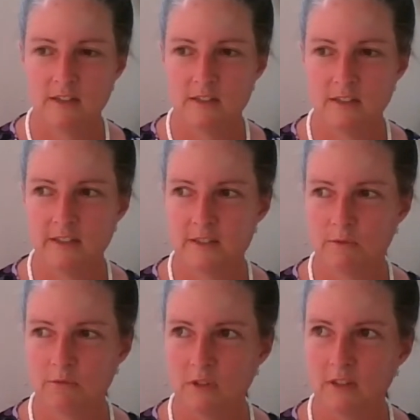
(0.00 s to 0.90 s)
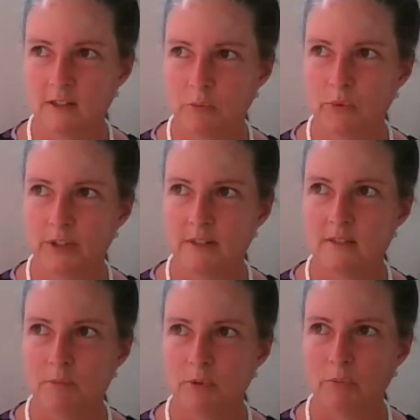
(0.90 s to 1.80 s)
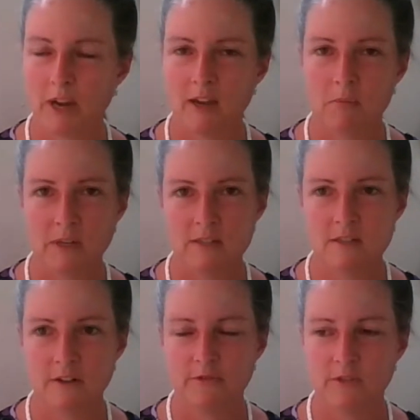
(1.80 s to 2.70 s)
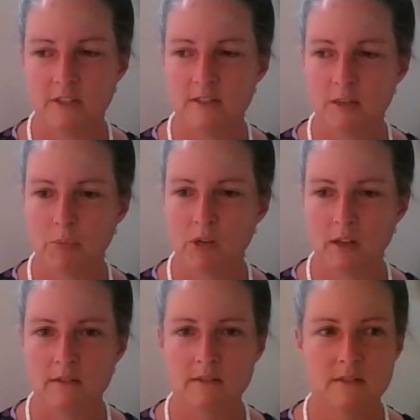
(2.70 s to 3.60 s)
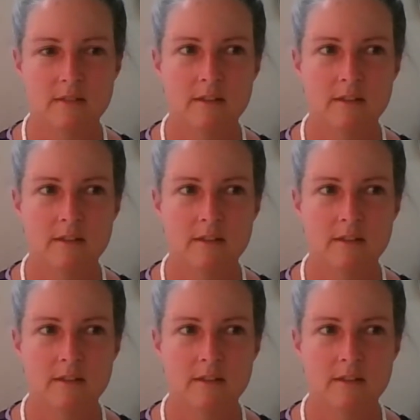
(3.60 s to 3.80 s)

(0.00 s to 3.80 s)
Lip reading: gee, that's a really good place to put my handmade stuff when it's up against